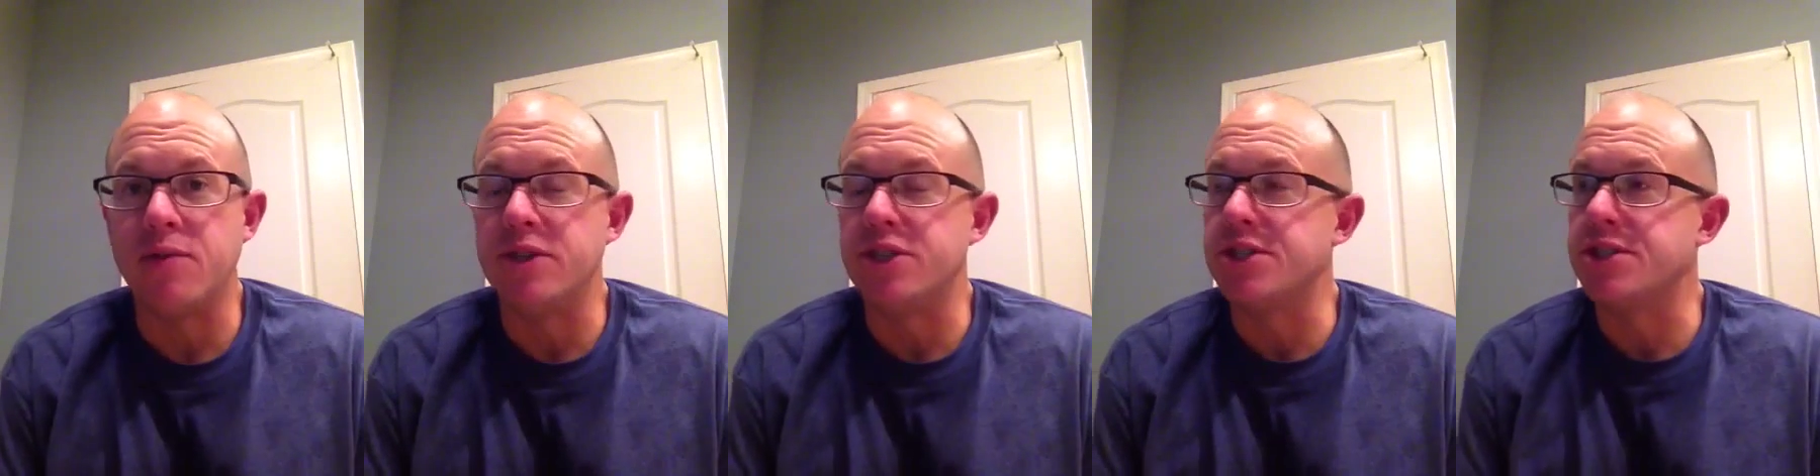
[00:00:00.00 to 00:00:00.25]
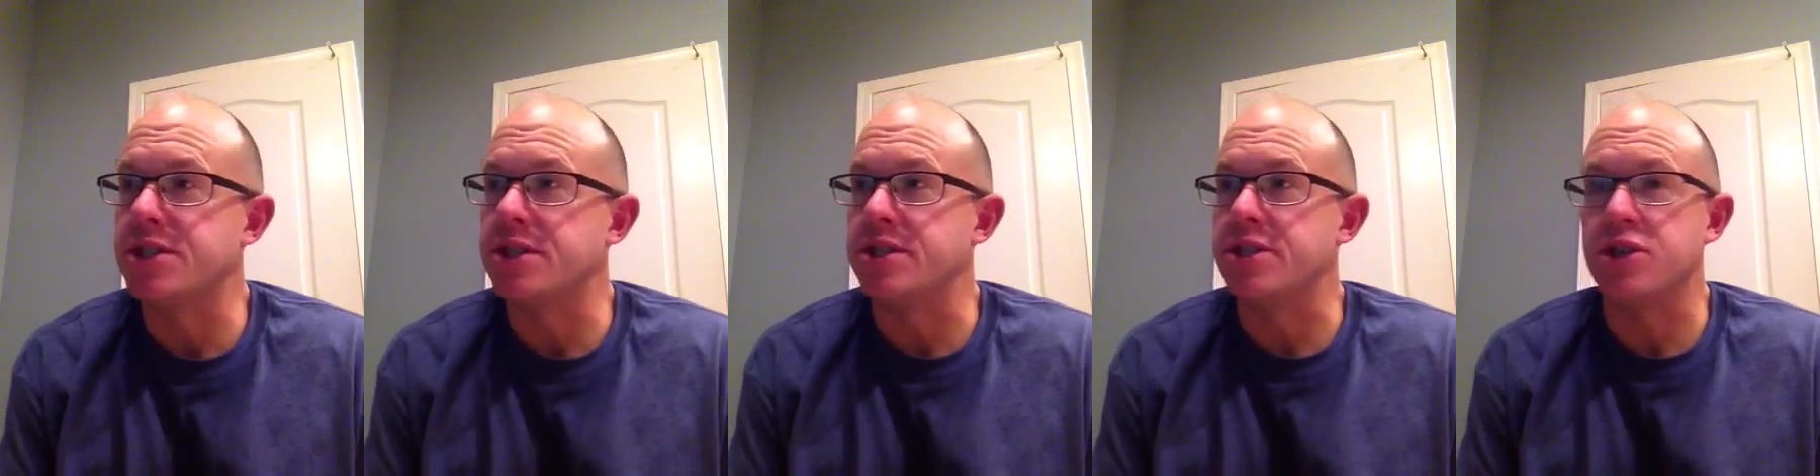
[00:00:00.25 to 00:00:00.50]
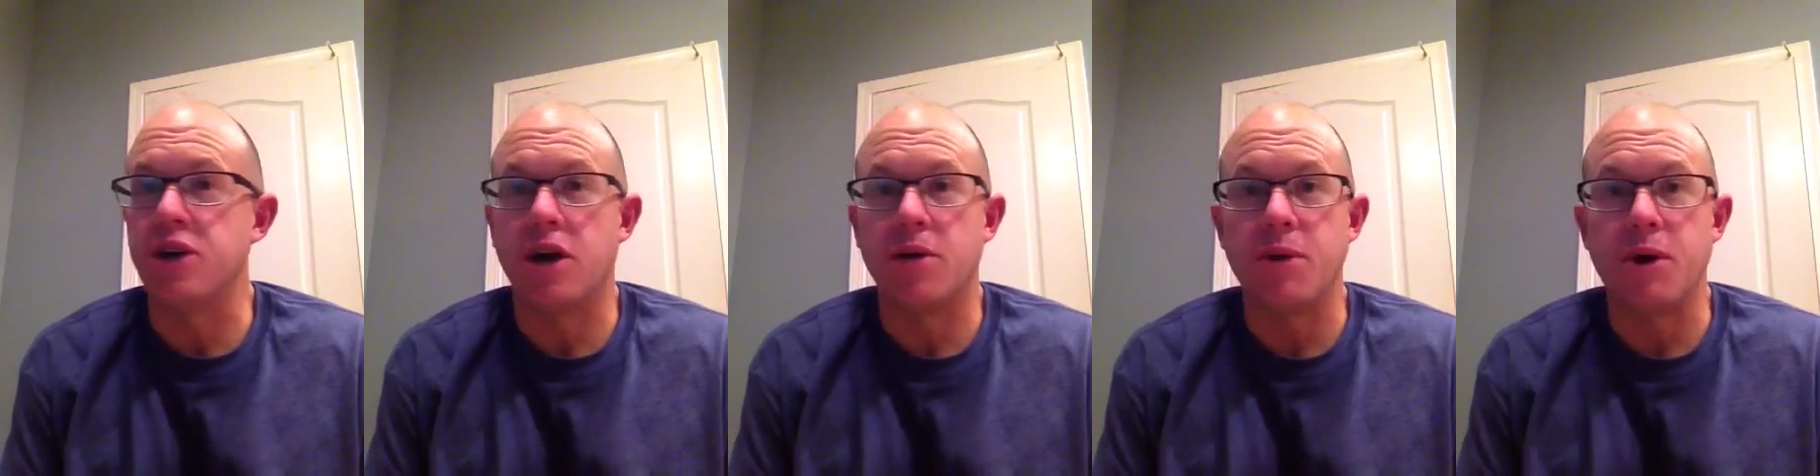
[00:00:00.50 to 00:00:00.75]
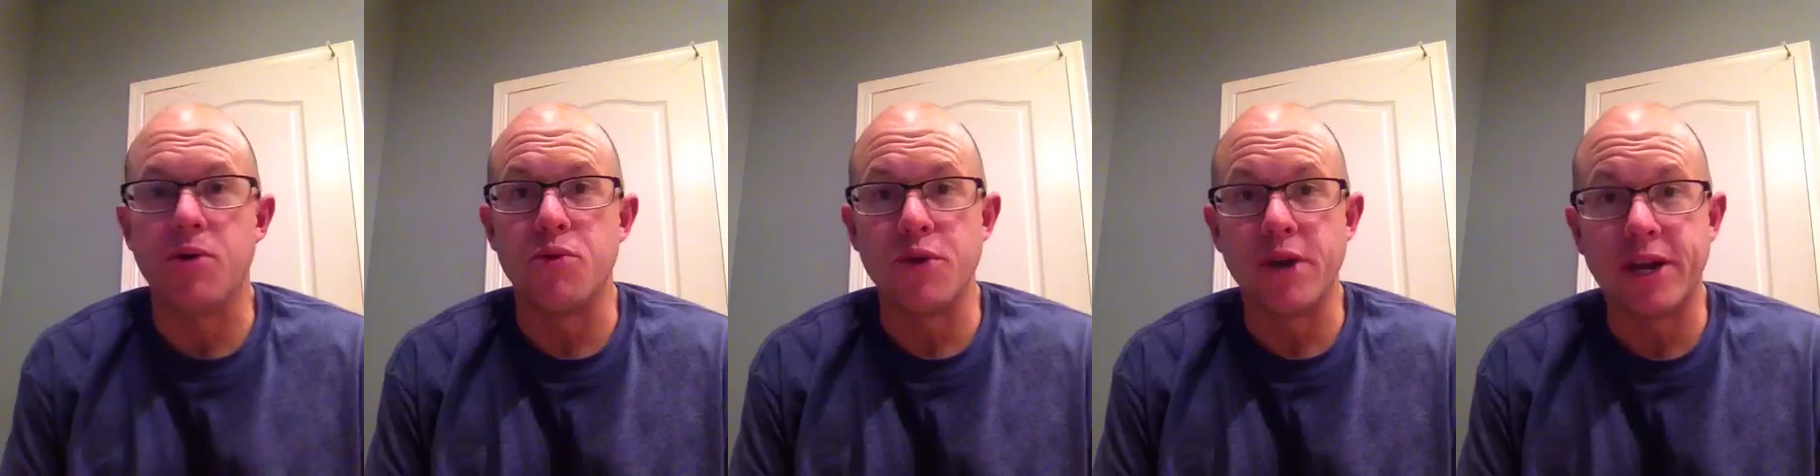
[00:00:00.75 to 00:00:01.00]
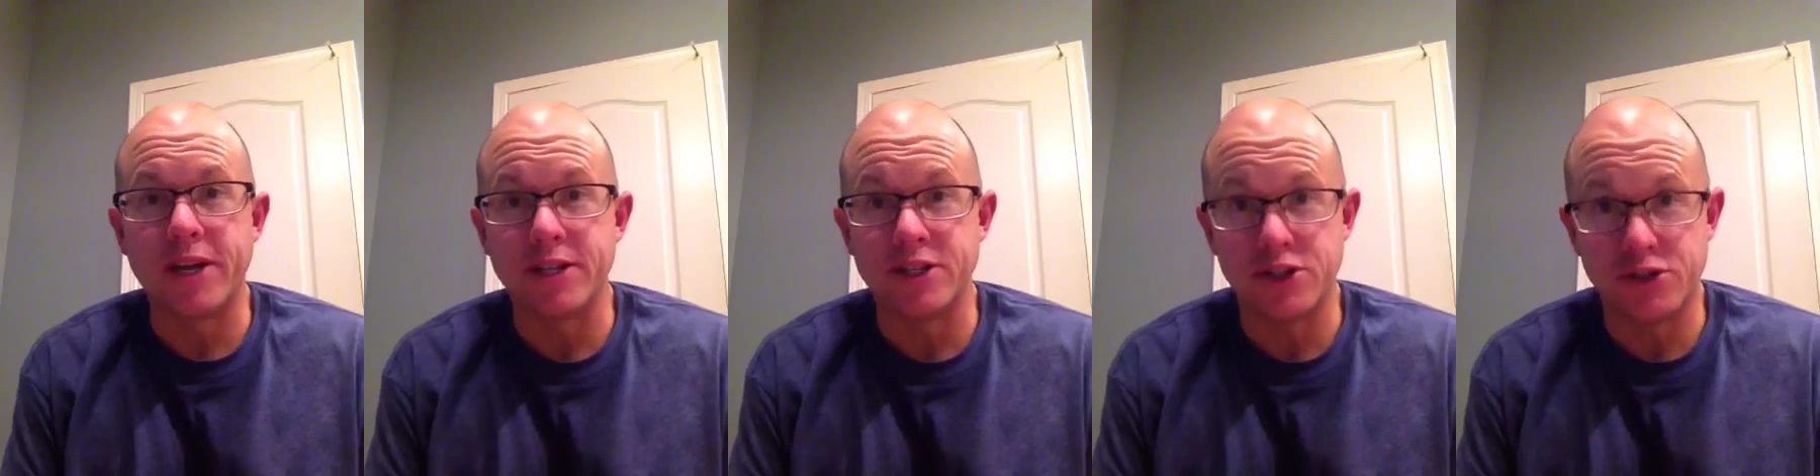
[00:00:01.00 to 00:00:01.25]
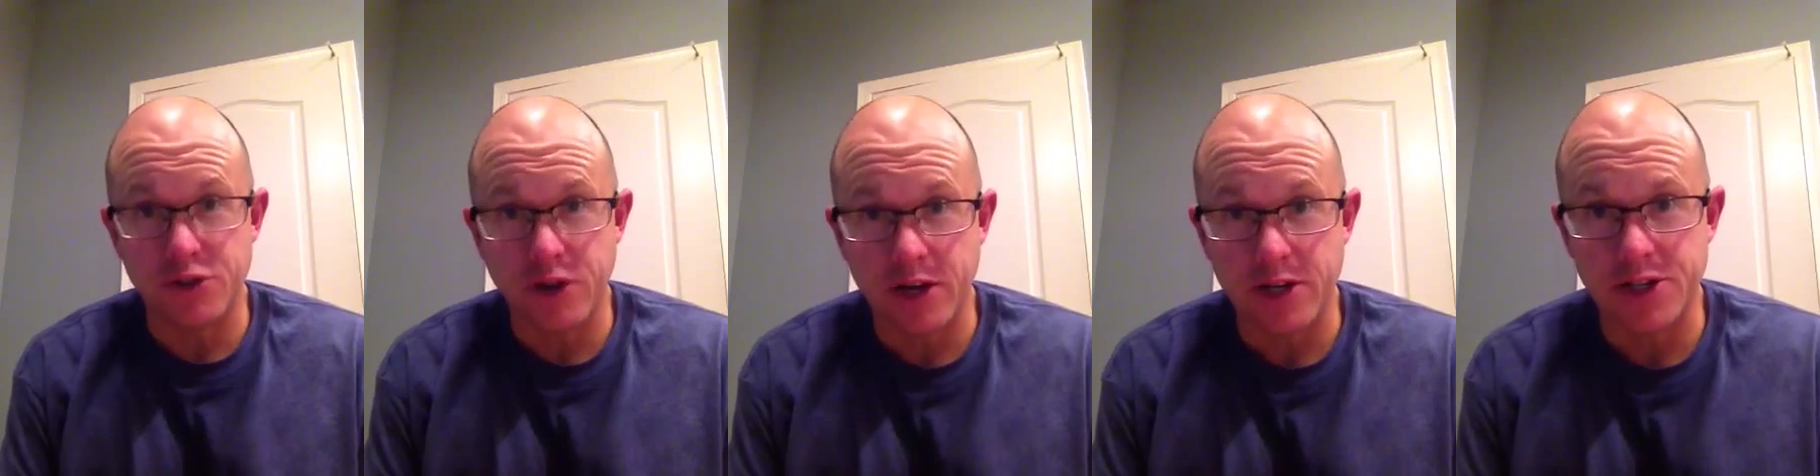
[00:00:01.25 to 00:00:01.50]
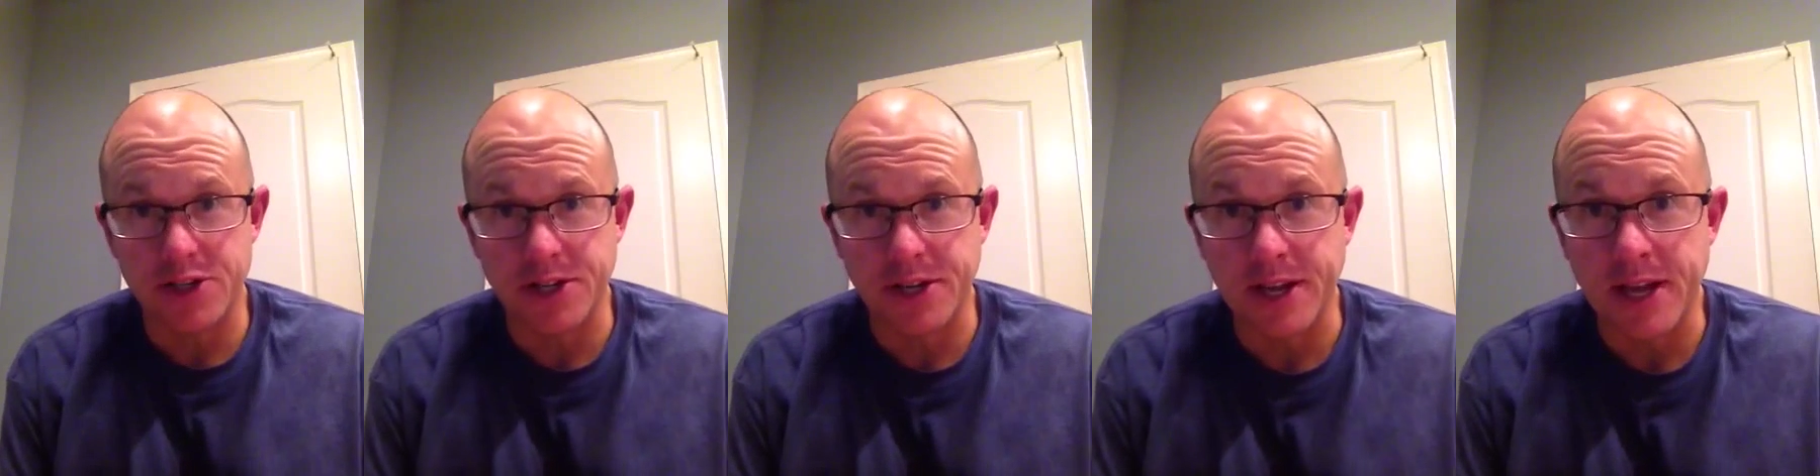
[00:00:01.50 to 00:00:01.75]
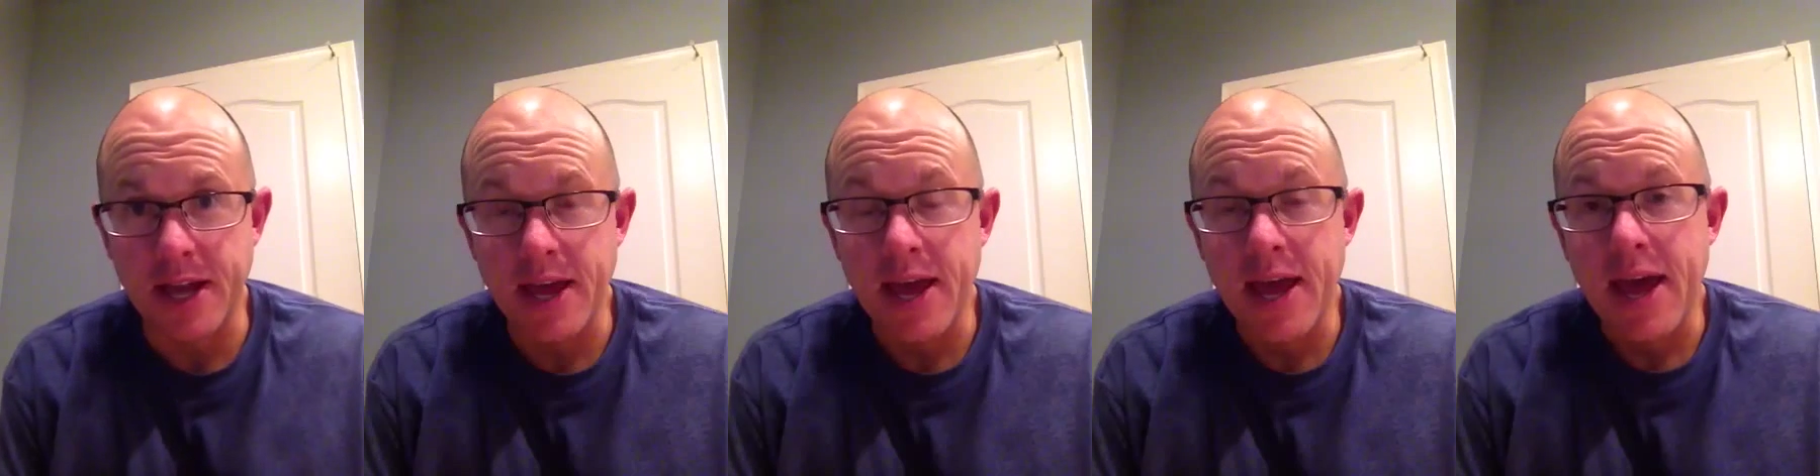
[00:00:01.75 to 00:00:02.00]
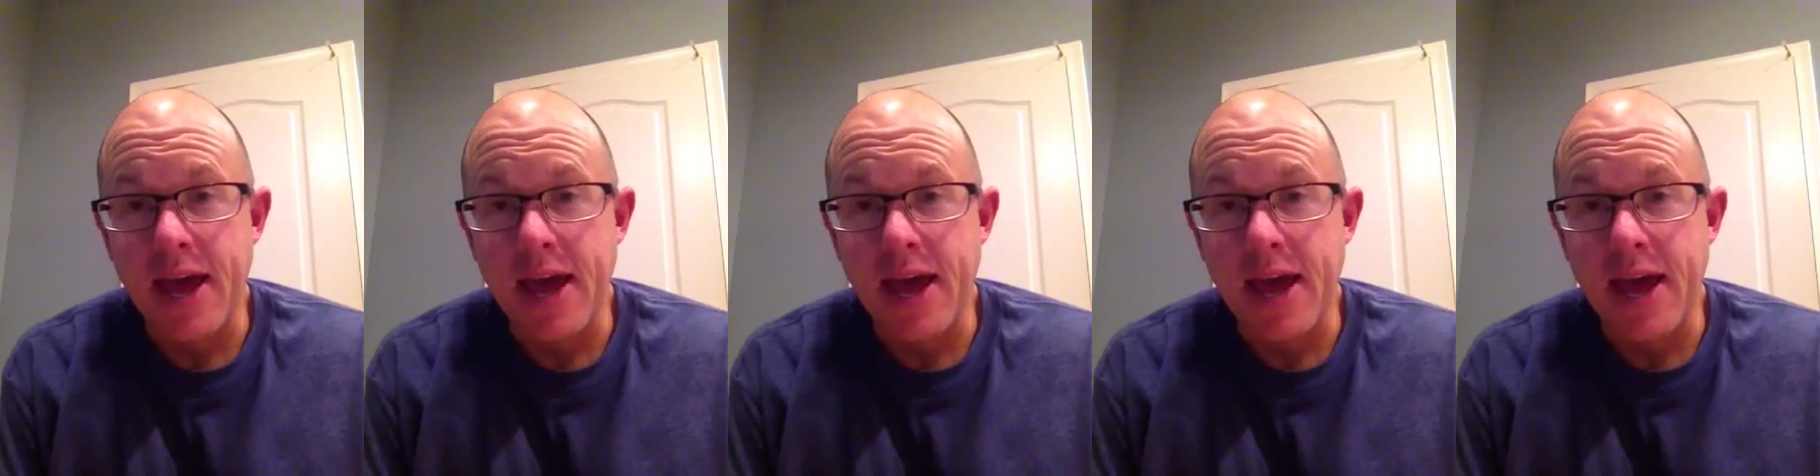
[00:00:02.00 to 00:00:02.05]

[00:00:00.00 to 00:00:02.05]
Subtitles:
which is going to talk about Reconstruction.